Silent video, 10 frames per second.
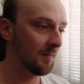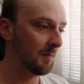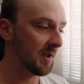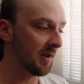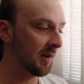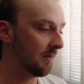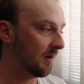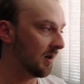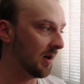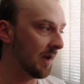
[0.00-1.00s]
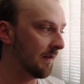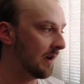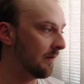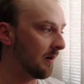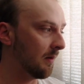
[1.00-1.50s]
But I have
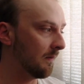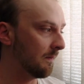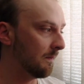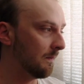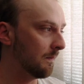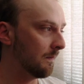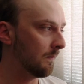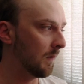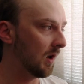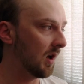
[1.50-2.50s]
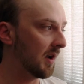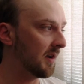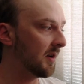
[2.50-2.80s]
never liked